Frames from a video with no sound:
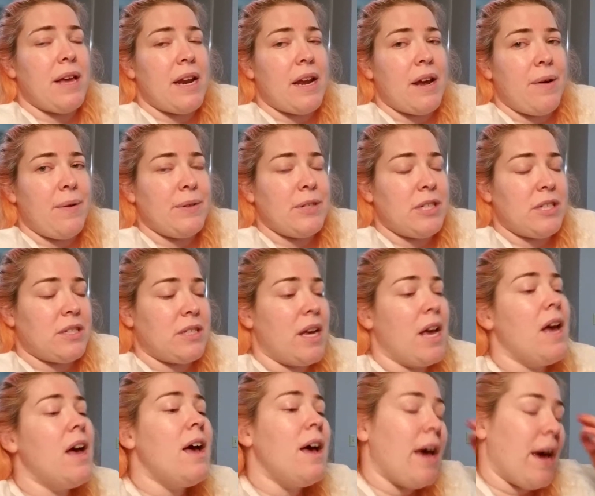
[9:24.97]
And I was
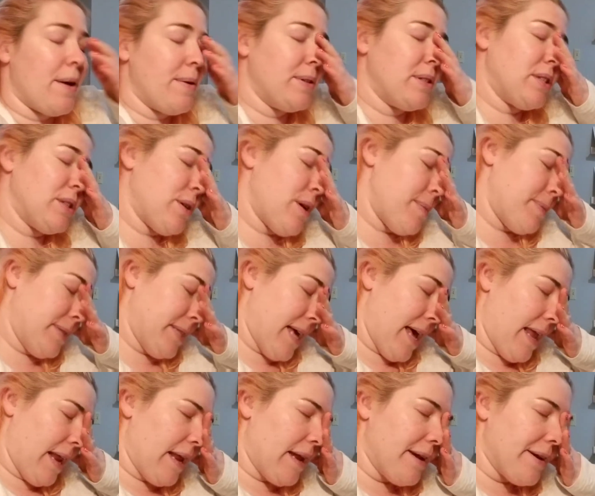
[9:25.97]
so
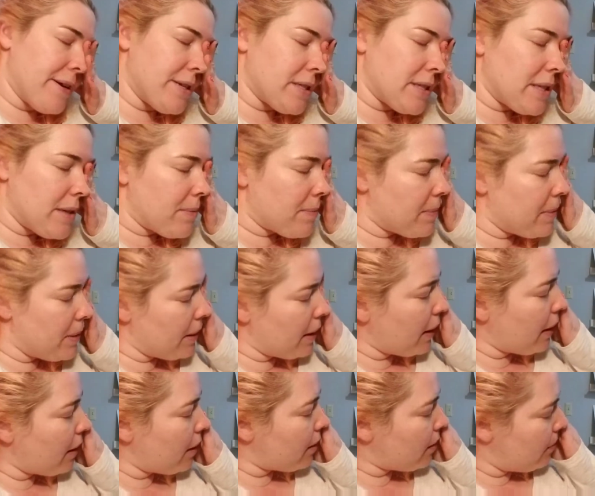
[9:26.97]
upset, and it
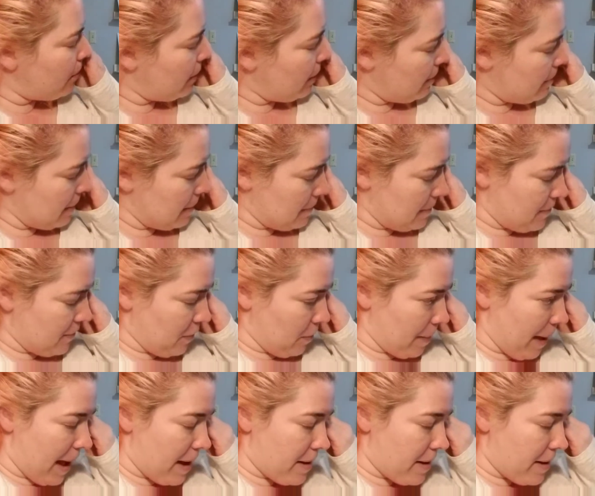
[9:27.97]
really made me feel